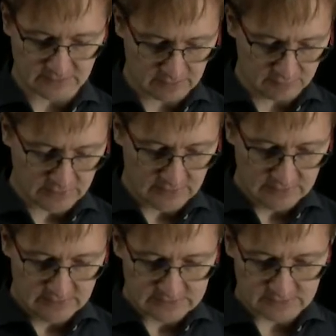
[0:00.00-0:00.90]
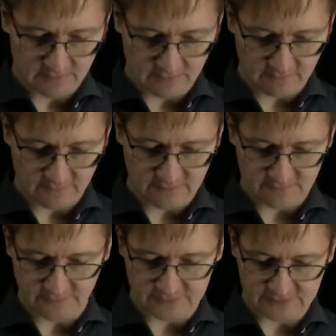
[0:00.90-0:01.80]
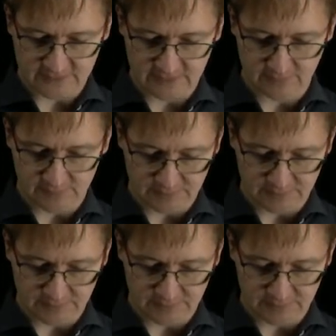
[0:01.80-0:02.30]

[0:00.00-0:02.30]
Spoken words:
code. So first thing would